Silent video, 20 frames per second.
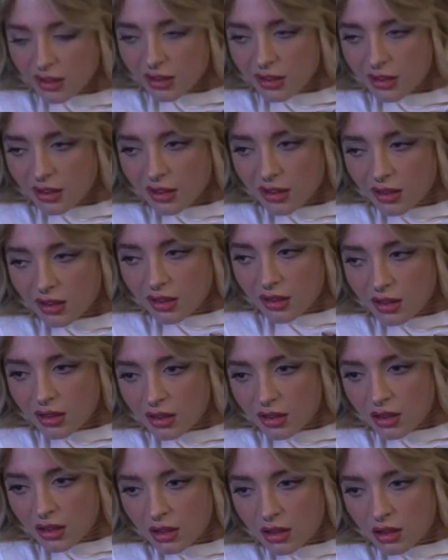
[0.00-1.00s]
I like being
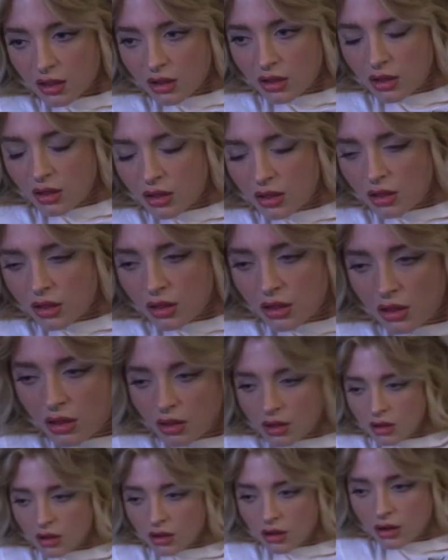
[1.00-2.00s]
bad.
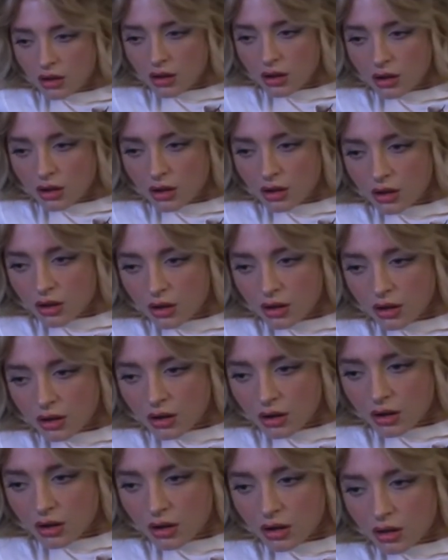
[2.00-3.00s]
You want to
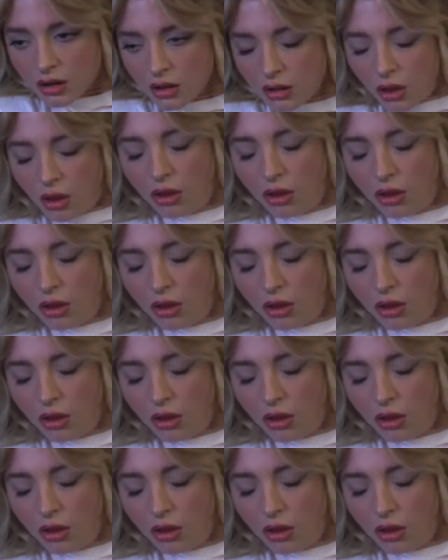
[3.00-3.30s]
plow?